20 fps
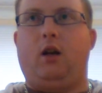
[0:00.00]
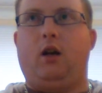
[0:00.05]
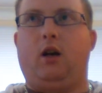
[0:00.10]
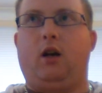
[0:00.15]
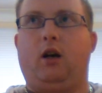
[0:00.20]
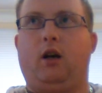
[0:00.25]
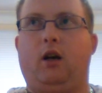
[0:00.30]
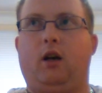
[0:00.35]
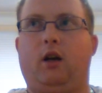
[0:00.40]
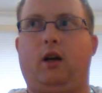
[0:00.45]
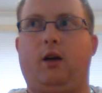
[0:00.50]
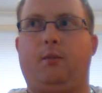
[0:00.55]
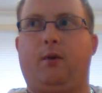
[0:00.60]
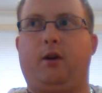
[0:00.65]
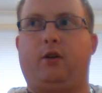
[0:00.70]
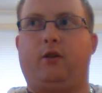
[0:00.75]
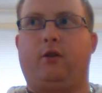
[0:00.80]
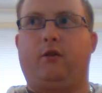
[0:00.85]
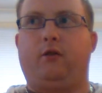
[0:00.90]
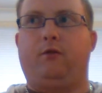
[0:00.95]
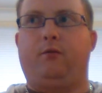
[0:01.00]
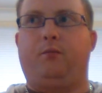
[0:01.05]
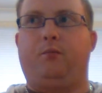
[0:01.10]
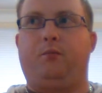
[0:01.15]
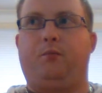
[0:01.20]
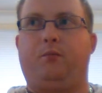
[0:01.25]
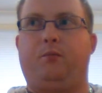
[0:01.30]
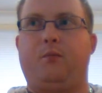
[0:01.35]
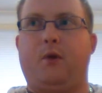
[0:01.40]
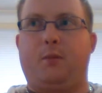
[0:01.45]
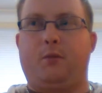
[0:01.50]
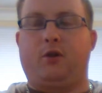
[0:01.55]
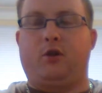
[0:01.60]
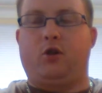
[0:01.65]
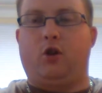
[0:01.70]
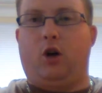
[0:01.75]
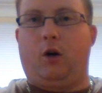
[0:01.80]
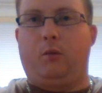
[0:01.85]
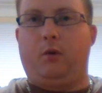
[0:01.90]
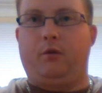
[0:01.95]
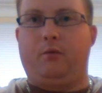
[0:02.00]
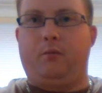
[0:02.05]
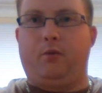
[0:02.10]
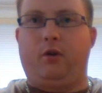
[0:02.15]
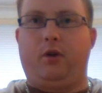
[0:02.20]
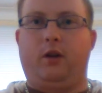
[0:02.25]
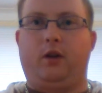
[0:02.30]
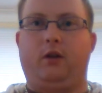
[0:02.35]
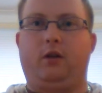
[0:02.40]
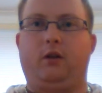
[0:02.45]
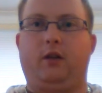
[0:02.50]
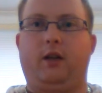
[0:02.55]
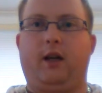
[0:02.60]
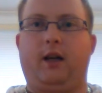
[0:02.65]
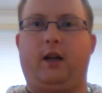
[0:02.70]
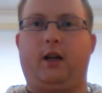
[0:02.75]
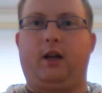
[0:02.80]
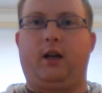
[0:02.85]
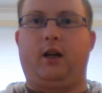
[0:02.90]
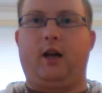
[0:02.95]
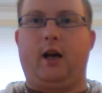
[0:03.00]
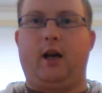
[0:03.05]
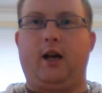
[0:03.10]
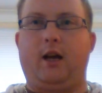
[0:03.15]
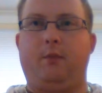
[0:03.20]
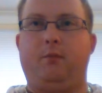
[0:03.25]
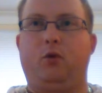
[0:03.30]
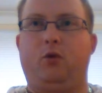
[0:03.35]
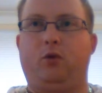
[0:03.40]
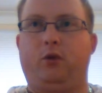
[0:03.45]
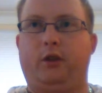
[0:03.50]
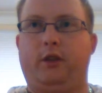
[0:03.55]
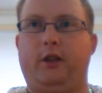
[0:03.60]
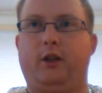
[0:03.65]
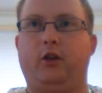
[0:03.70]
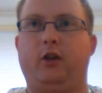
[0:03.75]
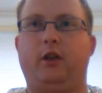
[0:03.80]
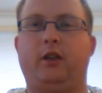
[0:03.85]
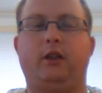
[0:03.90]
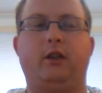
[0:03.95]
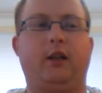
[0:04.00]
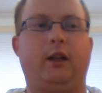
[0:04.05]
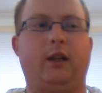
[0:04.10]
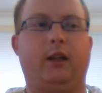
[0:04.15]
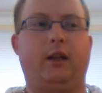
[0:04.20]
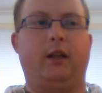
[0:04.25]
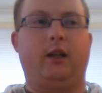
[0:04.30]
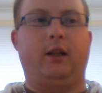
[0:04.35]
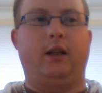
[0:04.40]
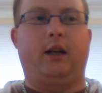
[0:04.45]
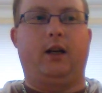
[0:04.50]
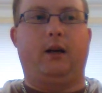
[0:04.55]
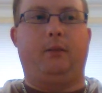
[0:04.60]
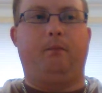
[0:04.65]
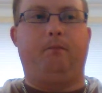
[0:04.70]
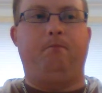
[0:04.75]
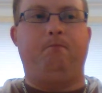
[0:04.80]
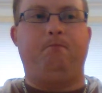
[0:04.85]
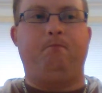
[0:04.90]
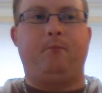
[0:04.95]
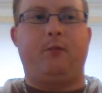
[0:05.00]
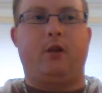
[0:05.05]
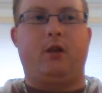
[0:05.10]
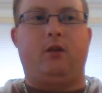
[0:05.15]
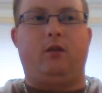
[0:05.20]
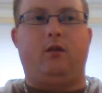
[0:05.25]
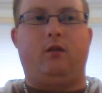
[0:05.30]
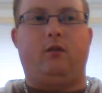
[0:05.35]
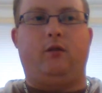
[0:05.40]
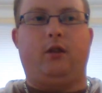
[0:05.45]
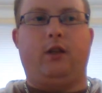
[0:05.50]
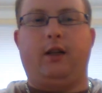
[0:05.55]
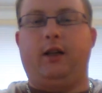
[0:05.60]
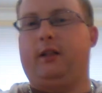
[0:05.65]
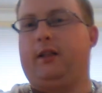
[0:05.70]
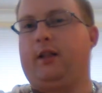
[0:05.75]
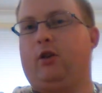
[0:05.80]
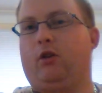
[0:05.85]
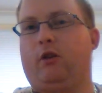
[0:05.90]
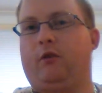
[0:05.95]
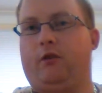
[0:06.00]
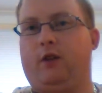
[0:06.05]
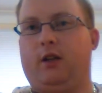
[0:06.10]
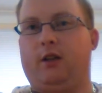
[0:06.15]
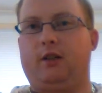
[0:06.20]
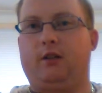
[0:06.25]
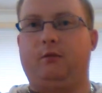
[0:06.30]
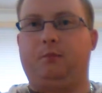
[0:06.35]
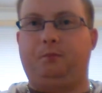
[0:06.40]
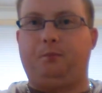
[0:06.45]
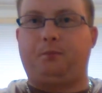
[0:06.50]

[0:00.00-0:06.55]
how much time I've put into that game or series, and so that's how I've done it.